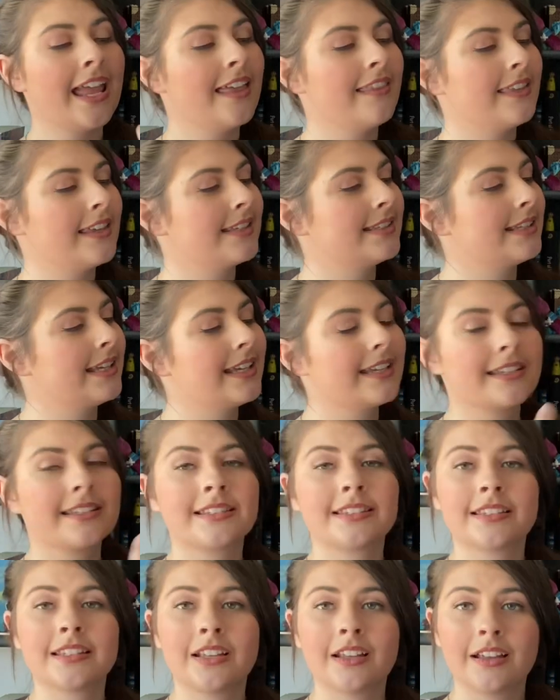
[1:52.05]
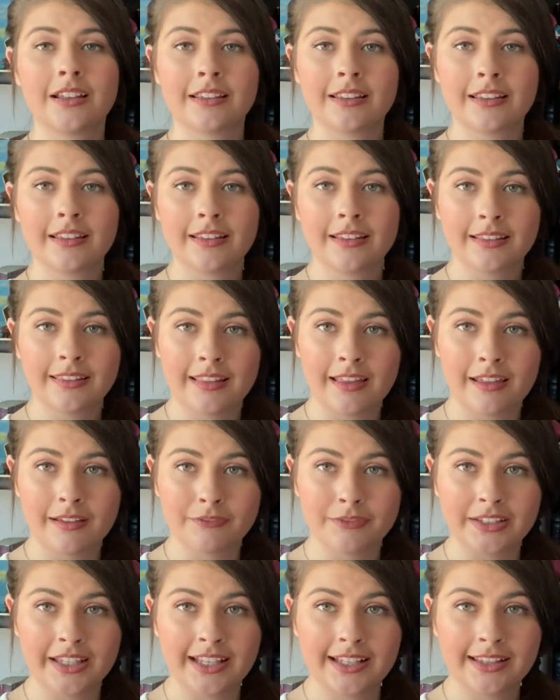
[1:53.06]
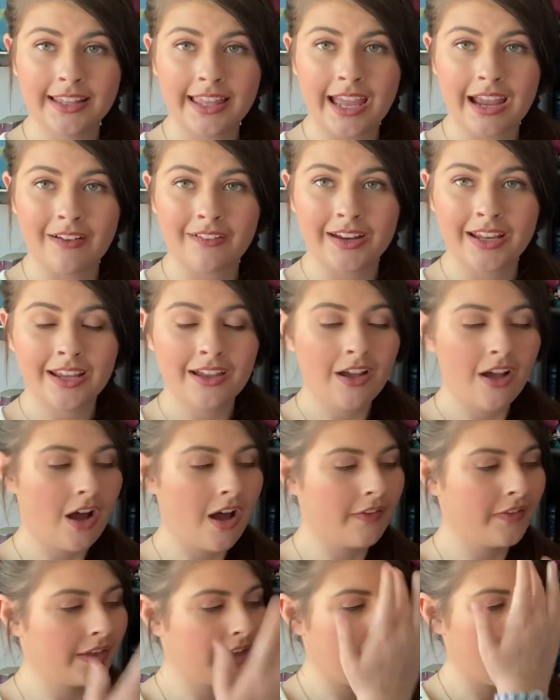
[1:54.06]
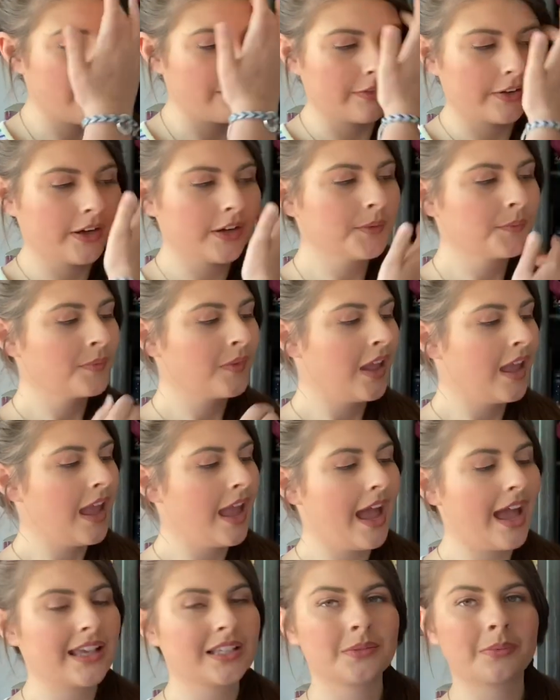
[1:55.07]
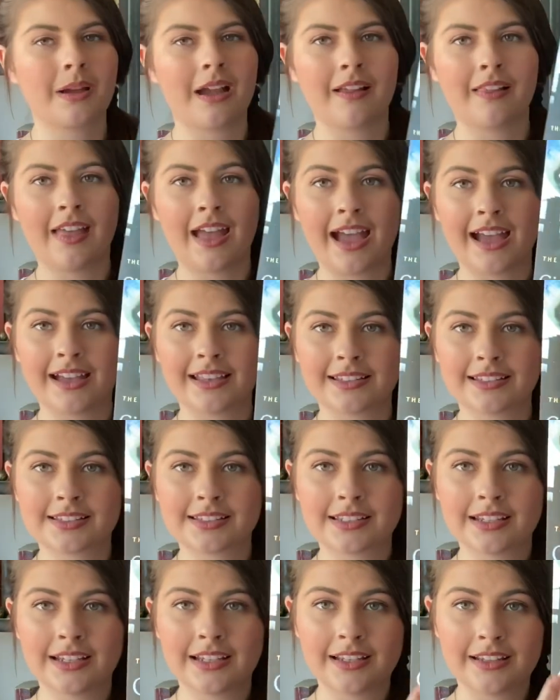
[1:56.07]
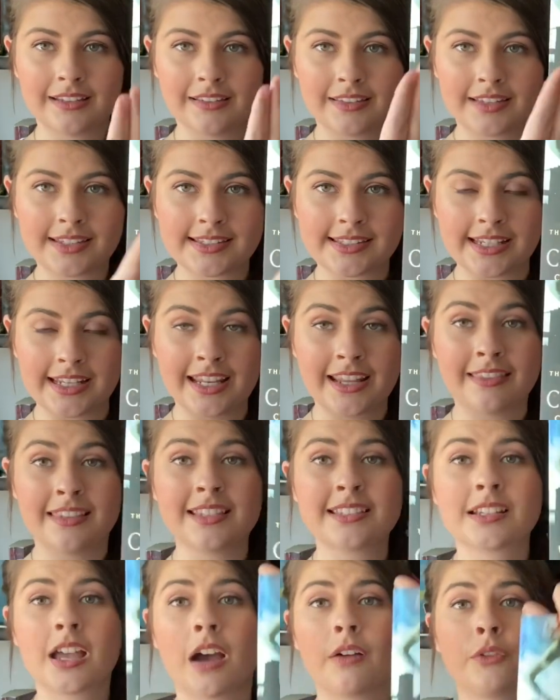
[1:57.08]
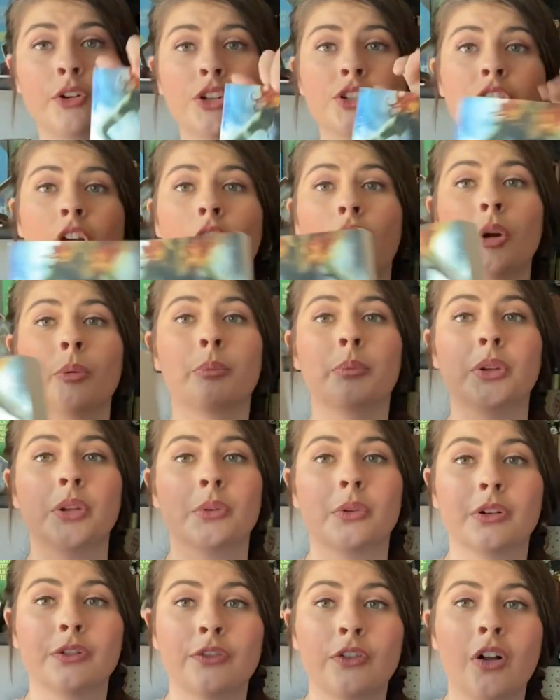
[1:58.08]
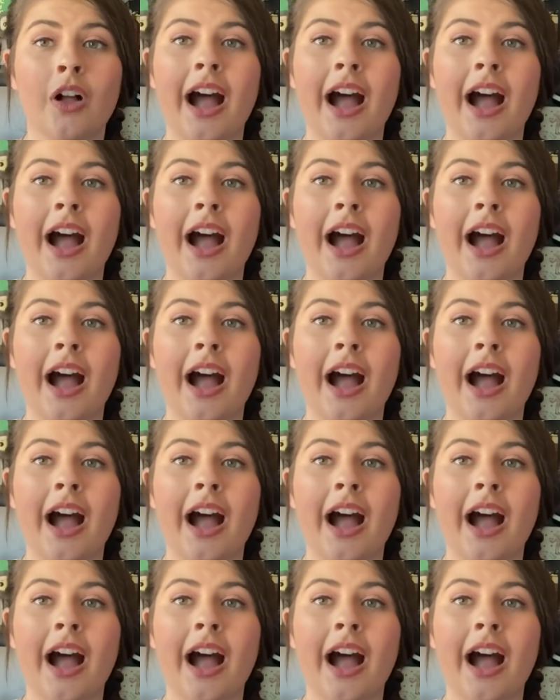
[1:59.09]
This is lovely Clary on the cover, as well as the city. These covers are beautiful.